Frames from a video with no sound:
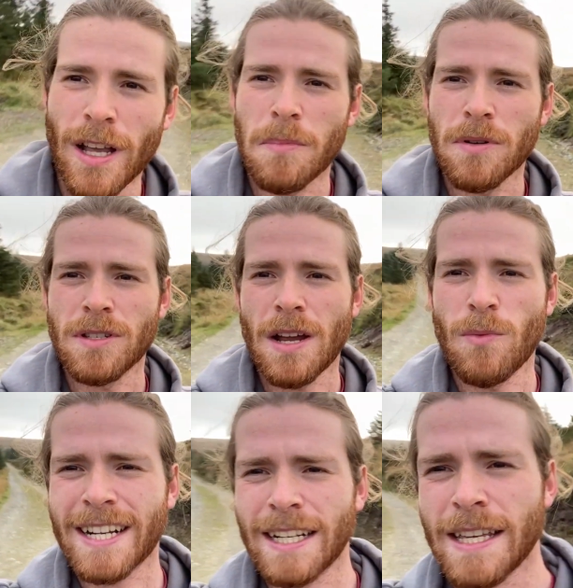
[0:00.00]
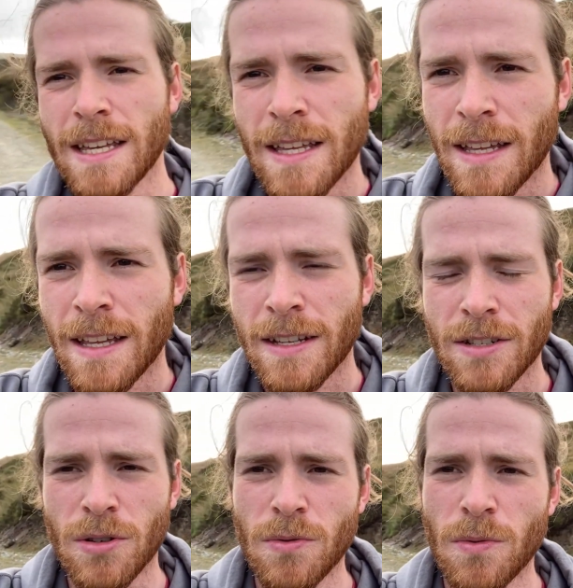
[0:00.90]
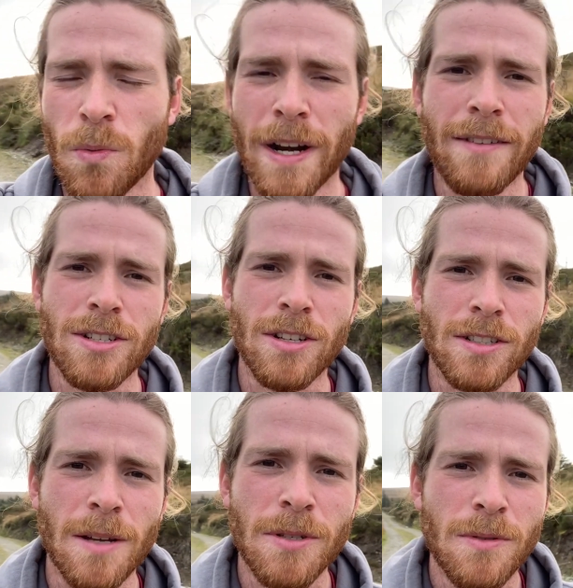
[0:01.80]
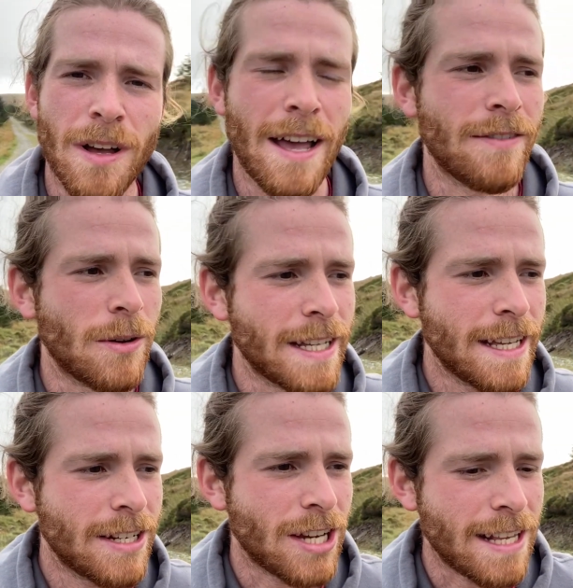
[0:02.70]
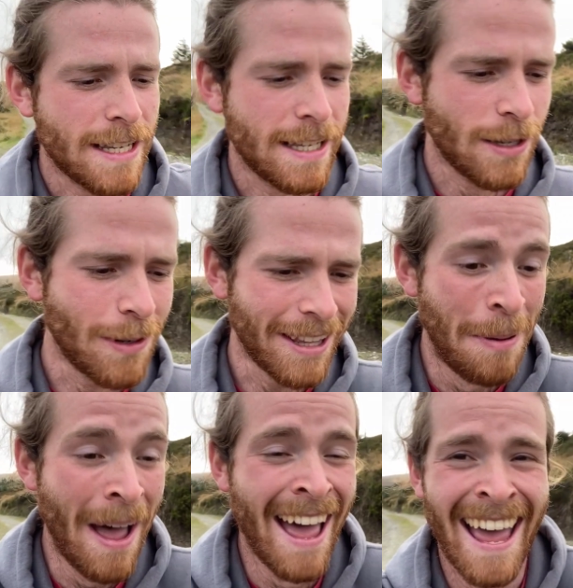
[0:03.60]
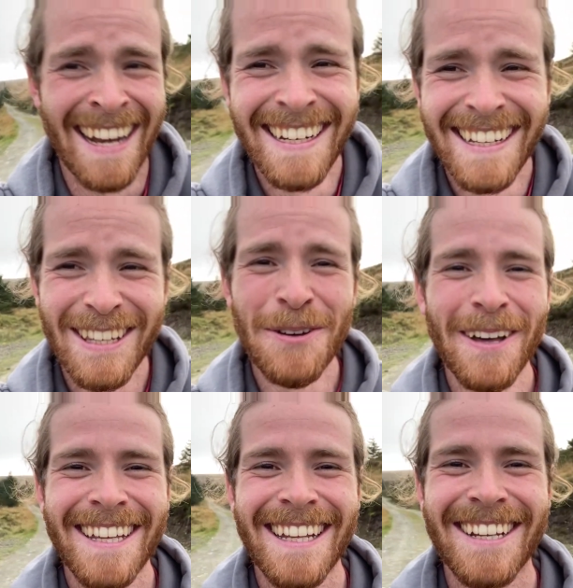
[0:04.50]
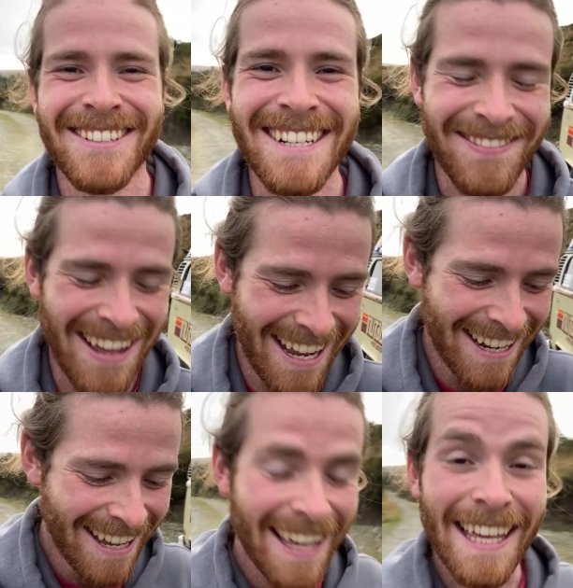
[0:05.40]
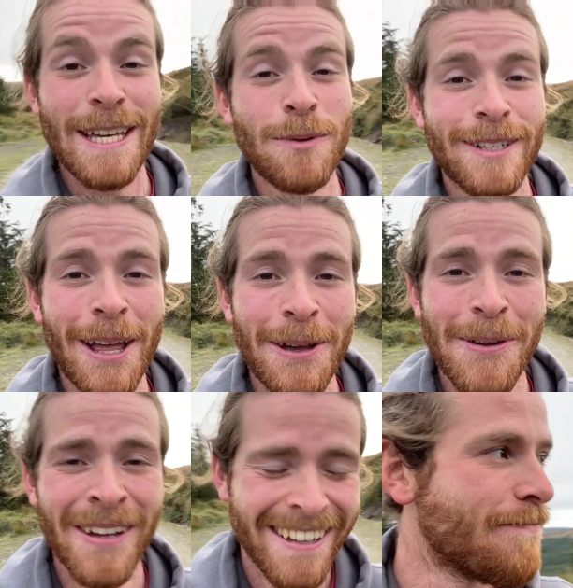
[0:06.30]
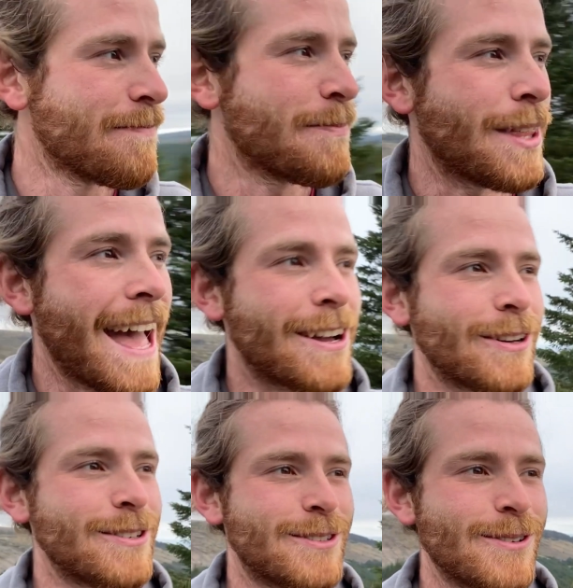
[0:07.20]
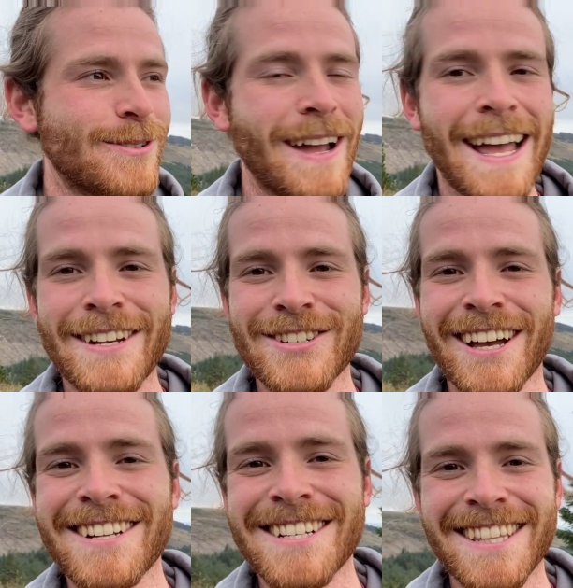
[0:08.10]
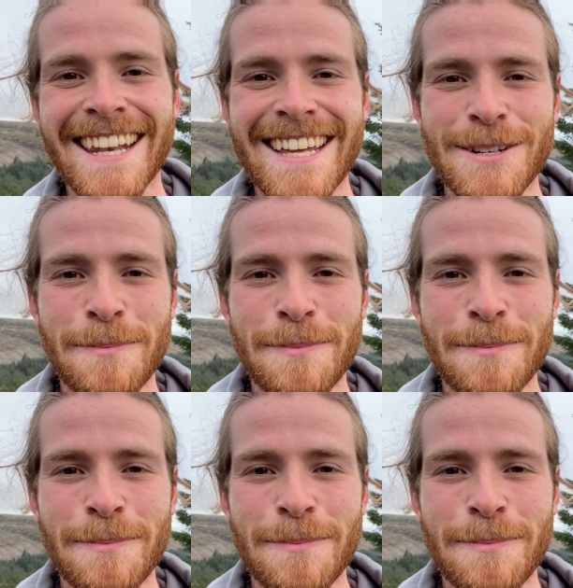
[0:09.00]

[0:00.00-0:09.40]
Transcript: up directly to whatever it's hooked up to. I have no idea. Jazzy, you are the man. You are the electronics man. He would know. But that goes through and charges the leisure